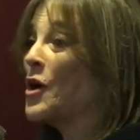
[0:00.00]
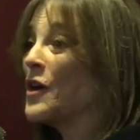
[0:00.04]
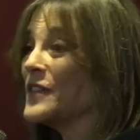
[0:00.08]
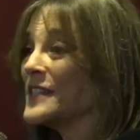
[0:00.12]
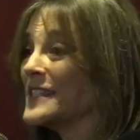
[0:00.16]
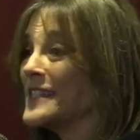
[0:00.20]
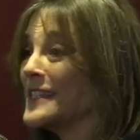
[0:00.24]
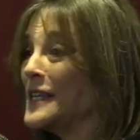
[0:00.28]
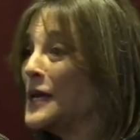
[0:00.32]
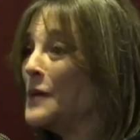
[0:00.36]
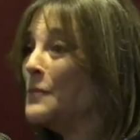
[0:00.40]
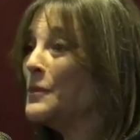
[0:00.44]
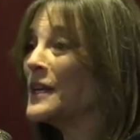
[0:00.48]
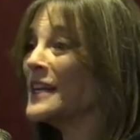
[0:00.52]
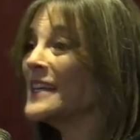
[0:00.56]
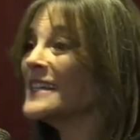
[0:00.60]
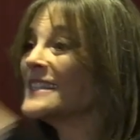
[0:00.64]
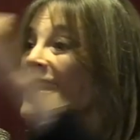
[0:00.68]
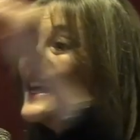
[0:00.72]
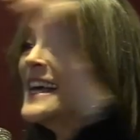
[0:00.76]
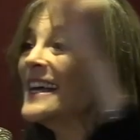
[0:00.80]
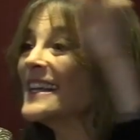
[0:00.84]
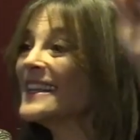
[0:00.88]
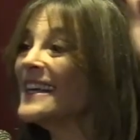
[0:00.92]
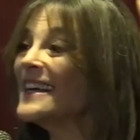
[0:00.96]
of a stimulus
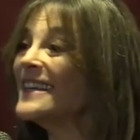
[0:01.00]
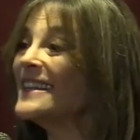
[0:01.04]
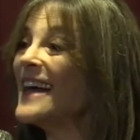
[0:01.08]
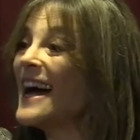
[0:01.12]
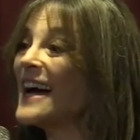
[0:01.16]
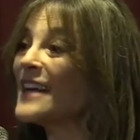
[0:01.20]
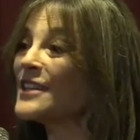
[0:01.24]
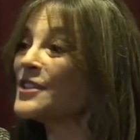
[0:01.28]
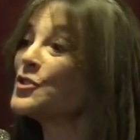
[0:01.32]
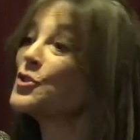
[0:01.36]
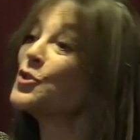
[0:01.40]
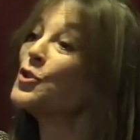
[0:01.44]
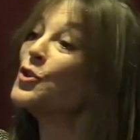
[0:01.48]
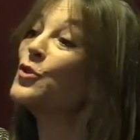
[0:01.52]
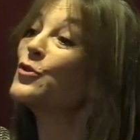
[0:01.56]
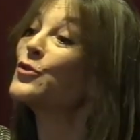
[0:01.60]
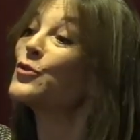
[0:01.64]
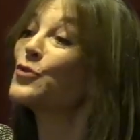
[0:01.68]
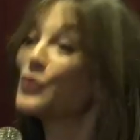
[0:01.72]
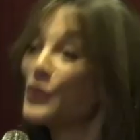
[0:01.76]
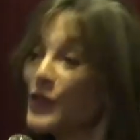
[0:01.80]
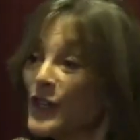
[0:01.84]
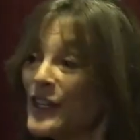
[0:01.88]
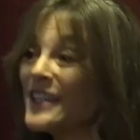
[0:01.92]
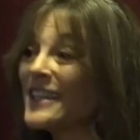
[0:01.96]
than that $2
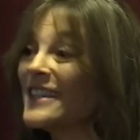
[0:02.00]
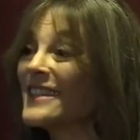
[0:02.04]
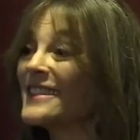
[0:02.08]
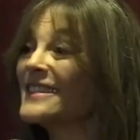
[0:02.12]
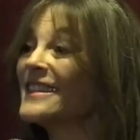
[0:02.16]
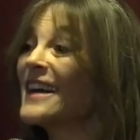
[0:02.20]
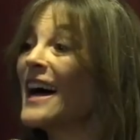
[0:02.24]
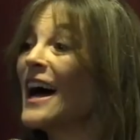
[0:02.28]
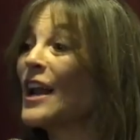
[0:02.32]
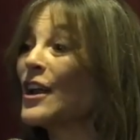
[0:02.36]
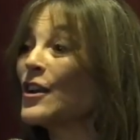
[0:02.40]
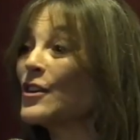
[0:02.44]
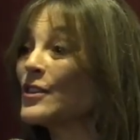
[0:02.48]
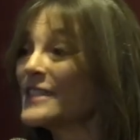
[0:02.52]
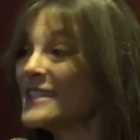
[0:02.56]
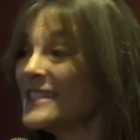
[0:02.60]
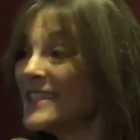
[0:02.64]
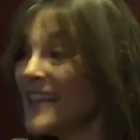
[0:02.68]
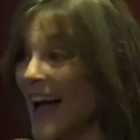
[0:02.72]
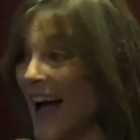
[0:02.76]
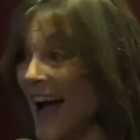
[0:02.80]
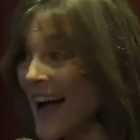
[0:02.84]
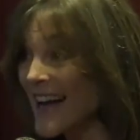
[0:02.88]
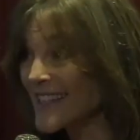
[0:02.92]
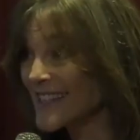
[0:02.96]
trillion
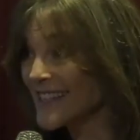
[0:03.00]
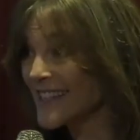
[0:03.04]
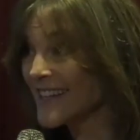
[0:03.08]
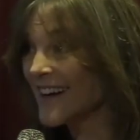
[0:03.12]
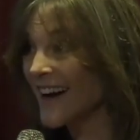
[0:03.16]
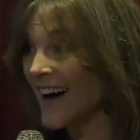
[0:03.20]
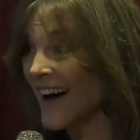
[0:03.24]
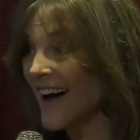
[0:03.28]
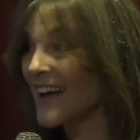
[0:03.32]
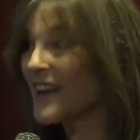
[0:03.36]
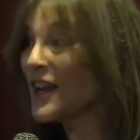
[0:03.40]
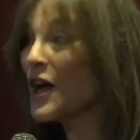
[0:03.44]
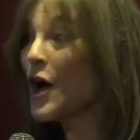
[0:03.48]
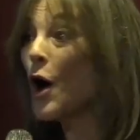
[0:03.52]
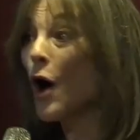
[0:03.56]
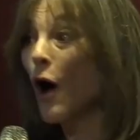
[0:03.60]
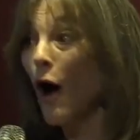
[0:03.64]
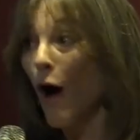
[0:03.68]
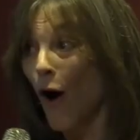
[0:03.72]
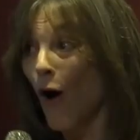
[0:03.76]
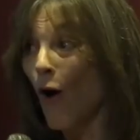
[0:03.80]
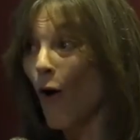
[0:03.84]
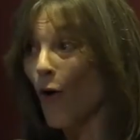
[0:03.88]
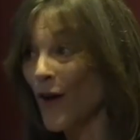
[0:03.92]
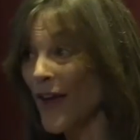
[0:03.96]
tax cut,
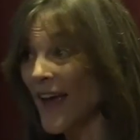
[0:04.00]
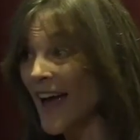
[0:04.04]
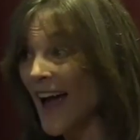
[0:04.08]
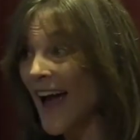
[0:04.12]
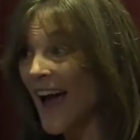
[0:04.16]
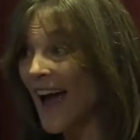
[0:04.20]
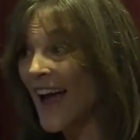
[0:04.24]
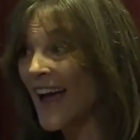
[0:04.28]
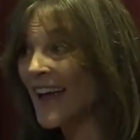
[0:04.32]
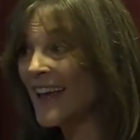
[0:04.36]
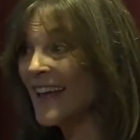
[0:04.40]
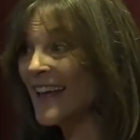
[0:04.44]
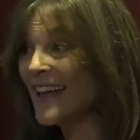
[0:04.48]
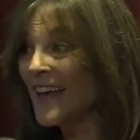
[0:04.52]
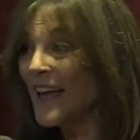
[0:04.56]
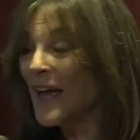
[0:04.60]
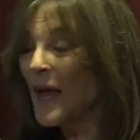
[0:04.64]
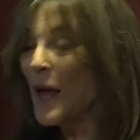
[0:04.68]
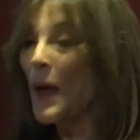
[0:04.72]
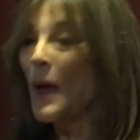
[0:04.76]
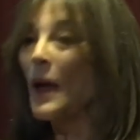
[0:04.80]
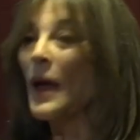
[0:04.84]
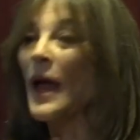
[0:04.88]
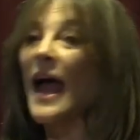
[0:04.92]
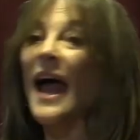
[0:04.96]
okay?
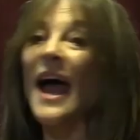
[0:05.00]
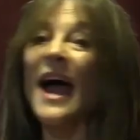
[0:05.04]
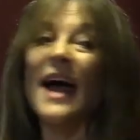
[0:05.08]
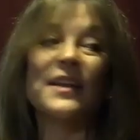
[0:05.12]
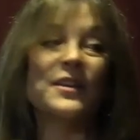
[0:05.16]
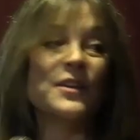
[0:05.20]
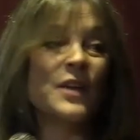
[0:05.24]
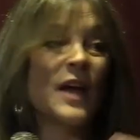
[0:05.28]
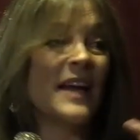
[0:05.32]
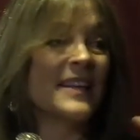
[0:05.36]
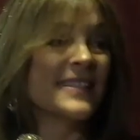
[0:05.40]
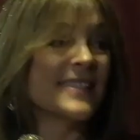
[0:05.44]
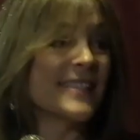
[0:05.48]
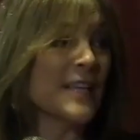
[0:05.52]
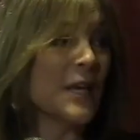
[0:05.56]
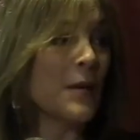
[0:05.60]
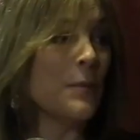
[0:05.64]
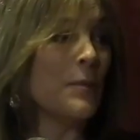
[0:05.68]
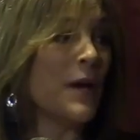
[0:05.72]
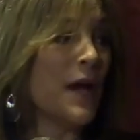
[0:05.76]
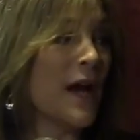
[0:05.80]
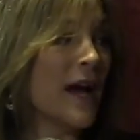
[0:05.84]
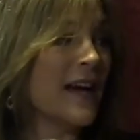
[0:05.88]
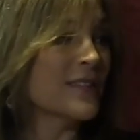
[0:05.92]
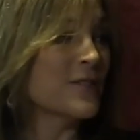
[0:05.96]
And
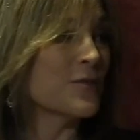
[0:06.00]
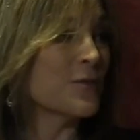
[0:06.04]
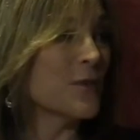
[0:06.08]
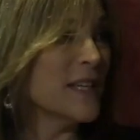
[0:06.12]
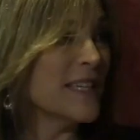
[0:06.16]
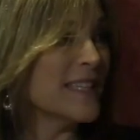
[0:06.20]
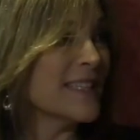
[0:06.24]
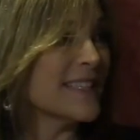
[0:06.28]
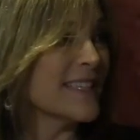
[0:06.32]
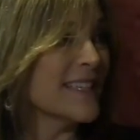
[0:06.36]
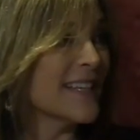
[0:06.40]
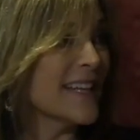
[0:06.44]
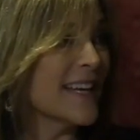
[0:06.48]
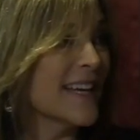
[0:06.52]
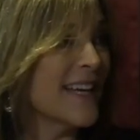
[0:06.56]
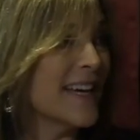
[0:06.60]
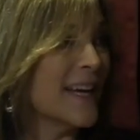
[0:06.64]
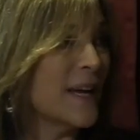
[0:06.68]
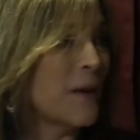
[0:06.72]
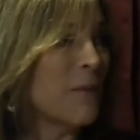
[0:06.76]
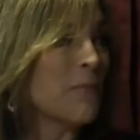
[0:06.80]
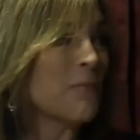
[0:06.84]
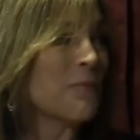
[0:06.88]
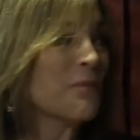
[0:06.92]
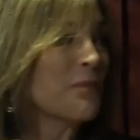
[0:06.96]
CBS recently,
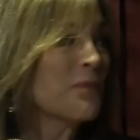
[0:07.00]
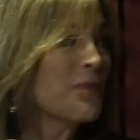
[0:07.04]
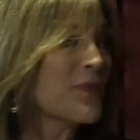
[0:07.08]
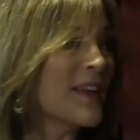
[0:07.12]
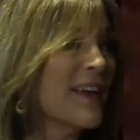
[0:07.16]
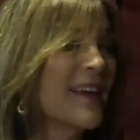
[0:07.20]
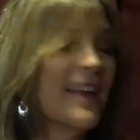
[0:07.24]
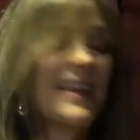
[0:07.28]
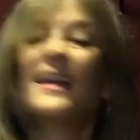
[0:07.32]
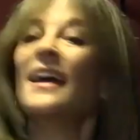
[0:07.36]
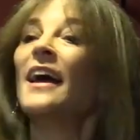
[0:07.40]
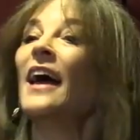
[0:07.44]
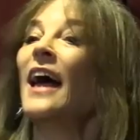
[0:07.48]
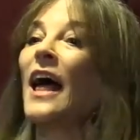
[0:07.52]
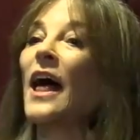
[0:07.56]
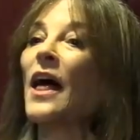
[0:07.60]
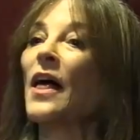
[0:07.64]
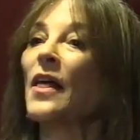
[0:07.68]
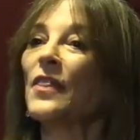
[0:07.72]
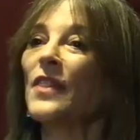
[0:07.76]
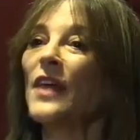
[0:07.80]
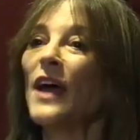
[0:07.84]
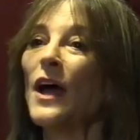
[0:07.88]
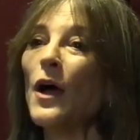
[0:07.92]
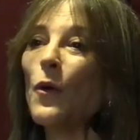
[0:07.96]

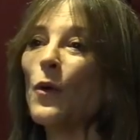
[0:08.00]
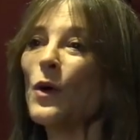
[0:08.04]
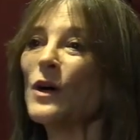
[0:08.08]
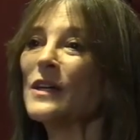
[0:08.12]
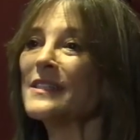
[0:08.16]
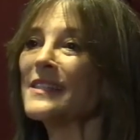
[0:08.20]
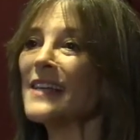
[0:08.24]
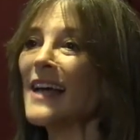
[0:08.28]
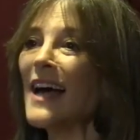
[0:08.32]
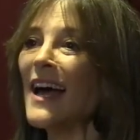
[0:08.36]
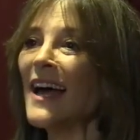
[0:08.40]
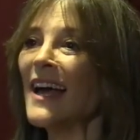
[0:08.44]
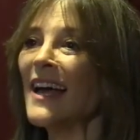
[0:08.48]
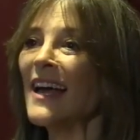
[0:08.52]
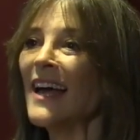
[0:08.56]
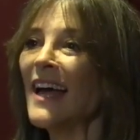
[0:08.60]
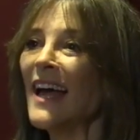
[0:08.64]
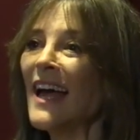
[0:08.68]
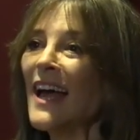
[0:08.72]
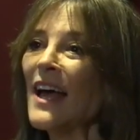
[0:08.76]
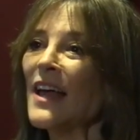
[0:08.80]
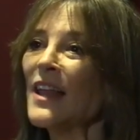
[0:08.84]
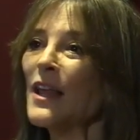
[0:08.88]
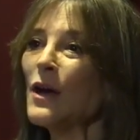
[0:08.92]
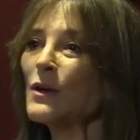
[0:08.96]
there was
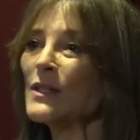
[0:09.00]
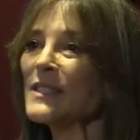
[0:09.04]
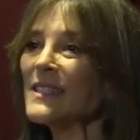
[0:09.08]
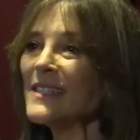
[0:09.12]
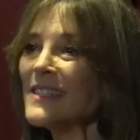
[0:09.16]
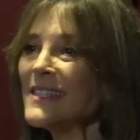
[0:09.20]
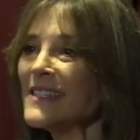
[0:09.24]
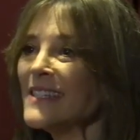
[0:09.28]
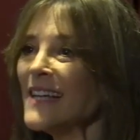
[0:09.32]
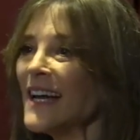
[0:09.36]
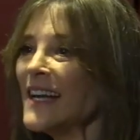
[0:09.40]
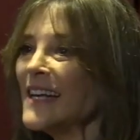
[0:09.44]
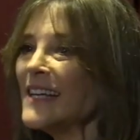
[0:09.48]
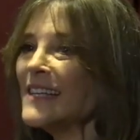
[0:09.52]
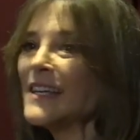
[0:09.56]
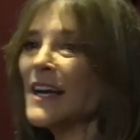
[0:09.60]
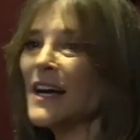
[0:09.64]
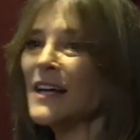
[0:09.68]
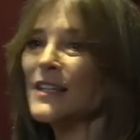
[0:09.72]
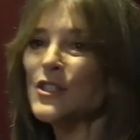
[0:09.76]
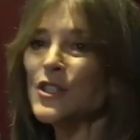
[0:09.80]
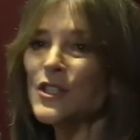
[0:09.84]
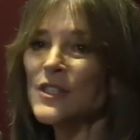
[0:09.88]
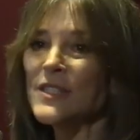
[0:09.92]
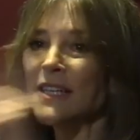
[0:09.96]
a study
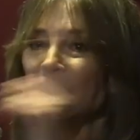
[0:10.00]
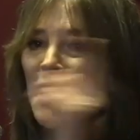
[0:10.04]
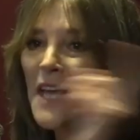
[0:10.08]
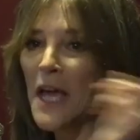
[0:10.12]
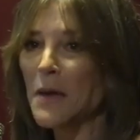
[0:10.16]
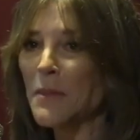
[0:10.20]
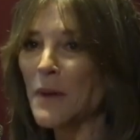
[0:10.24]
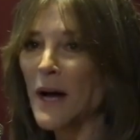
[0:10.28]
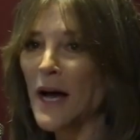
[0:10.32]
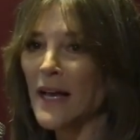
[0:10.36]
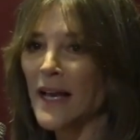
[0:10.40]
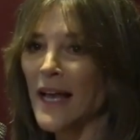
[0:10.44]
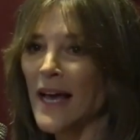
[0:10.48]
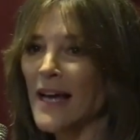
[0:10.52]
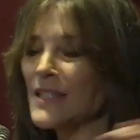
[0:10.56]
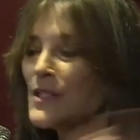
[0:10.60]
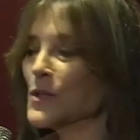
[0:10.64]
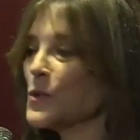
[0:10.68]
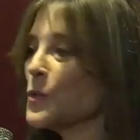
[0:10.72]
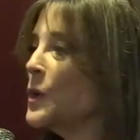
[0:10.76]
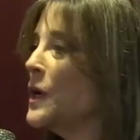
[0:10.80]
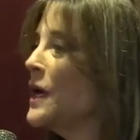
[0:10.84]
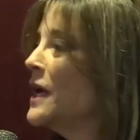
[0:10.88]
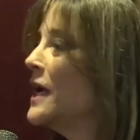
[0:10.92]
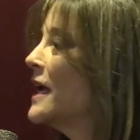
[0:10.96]
done just that came out last
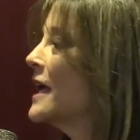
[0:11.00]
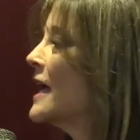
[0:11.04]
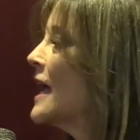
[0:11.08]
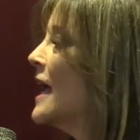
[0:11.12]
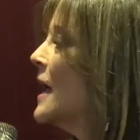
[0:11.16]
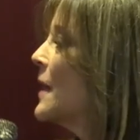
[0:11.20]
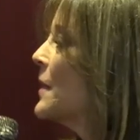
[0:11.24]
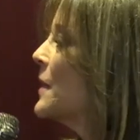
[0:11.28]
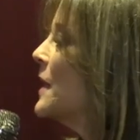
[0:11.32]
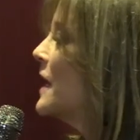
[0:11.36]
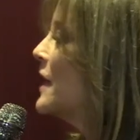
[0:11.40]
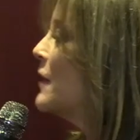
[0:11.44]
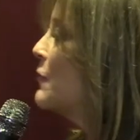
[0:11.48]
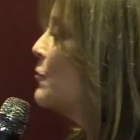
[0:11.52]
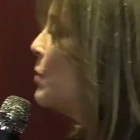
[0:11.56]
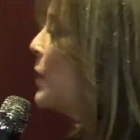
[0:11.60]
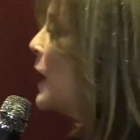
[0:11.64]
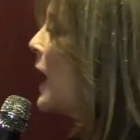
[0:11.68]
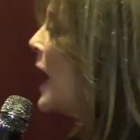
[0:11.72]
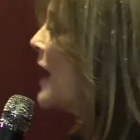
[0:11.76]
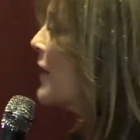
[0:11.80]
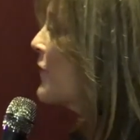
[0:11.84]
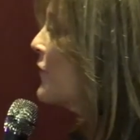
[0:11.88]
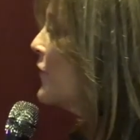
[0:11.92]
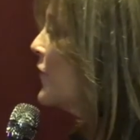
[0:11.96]
week that if black